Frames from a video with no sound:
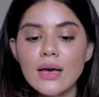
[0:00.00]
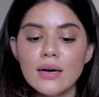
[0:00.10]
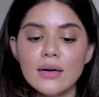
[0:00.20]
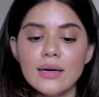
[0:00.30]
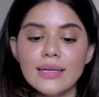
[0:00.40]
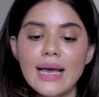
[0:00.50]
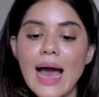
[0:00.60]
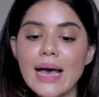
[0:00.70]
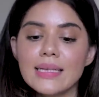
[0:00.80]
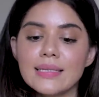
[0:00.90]
it
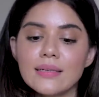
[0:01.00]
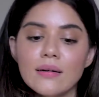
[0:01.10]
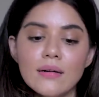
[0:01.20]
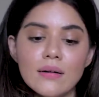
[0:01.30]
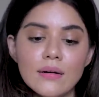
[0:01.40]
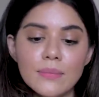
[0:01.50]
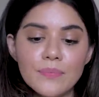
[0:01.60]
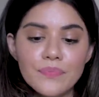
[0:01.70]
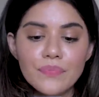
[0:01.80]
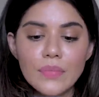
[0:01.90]
has
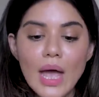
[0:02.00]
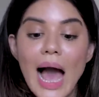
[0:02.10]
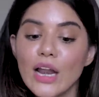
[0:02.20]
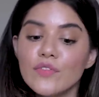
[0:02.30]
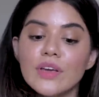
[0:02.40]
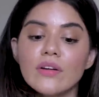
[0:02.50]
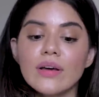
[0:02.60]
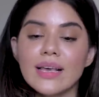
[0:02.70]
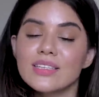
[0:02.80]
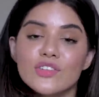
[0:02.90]
aloe
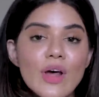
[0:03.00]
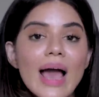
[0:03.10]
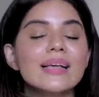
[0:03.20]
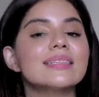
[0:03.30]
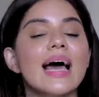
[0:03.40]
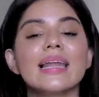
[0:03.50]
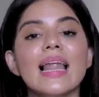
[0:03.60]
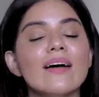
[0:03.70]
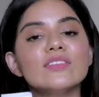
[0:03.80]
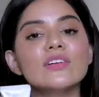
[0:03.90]
vera extracts and
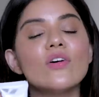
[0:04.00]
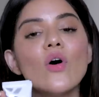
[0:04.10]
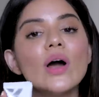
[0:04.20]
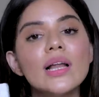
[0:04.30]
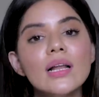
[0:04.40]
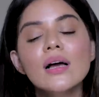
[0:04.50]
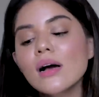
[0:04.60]
lavender oil,